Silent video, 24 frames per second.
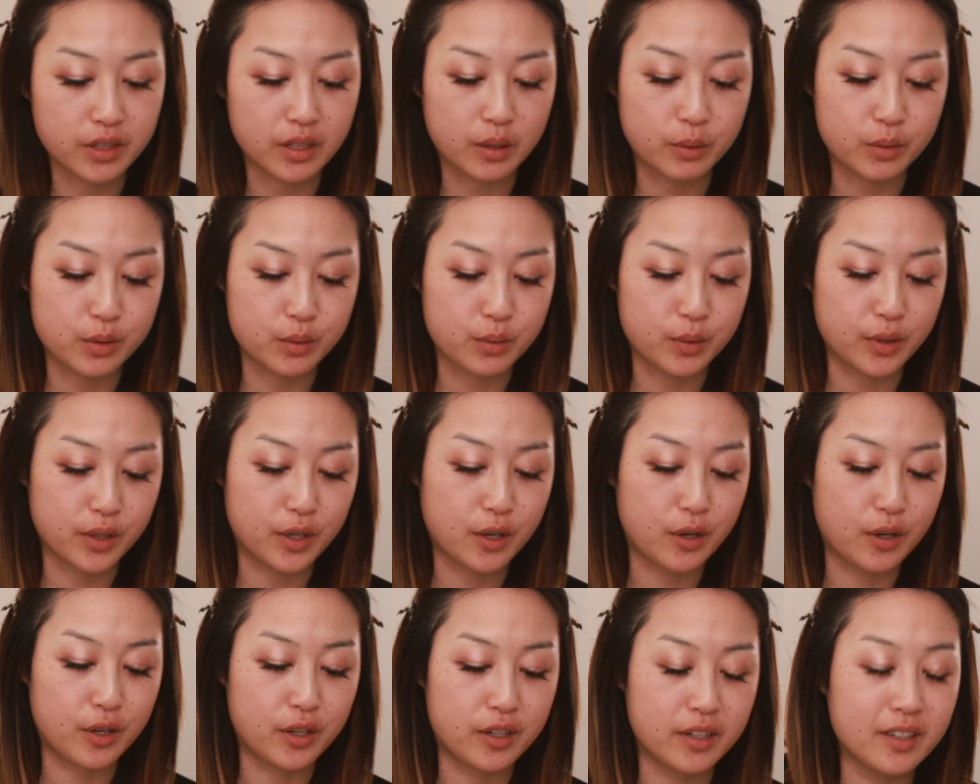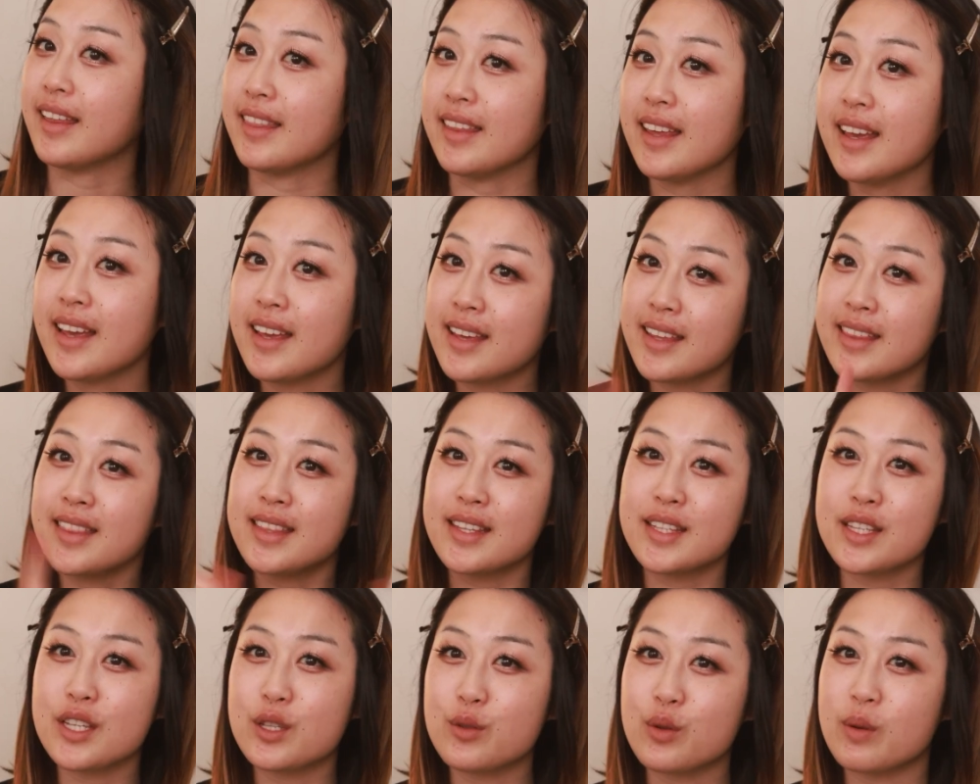That was really hard. And then
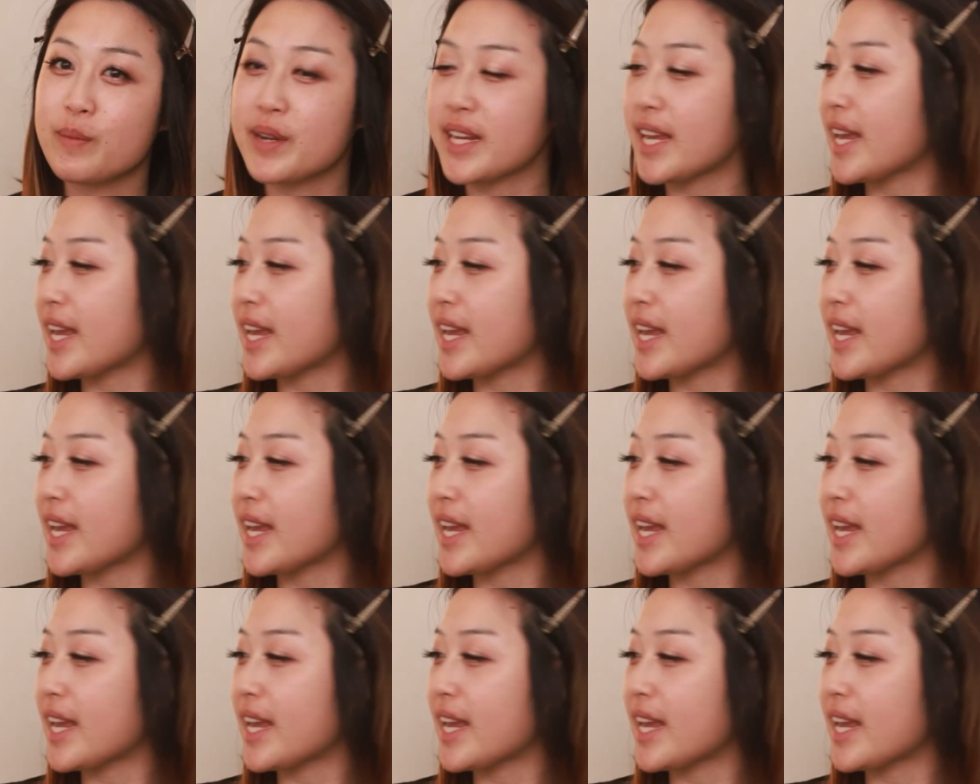this is where my